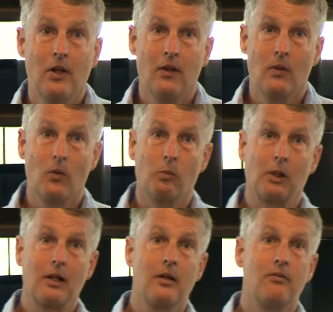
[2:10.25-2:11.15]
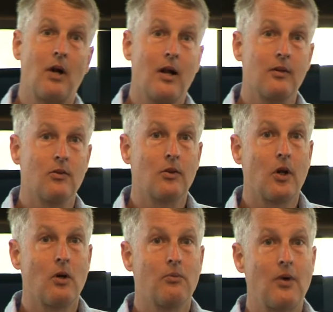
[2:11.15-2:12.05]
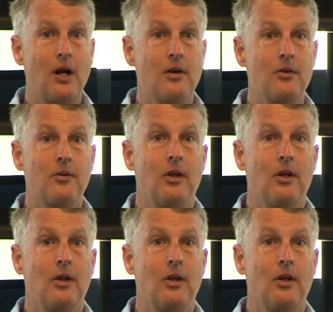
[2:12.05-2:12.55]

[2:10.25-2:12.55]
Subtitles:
there was plenty of rain to go around.